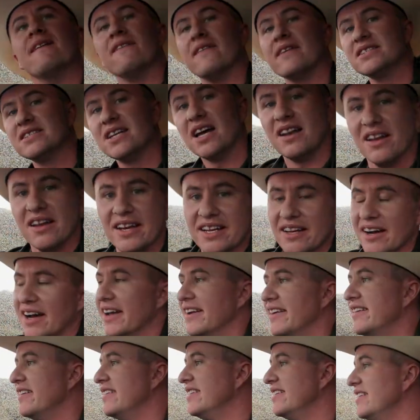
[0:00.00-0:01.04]
Why is that light
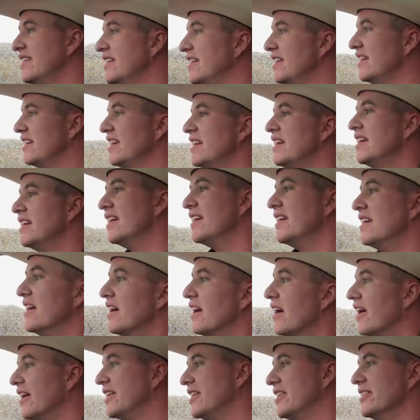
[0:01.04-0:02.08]
on?
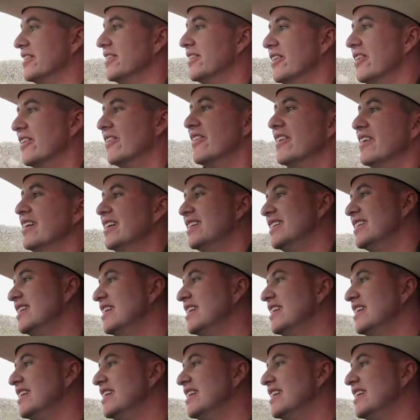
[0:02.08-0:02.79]
I don't know.